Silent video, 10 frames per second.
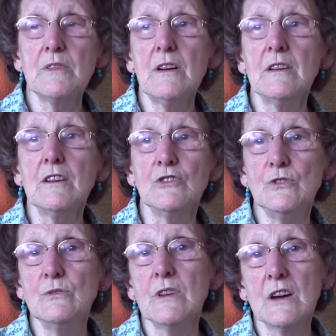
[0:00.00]
and I
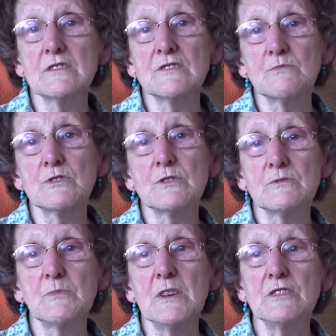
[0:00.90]
knew that's what it
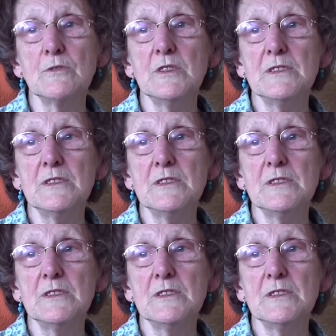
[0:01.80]
was meant to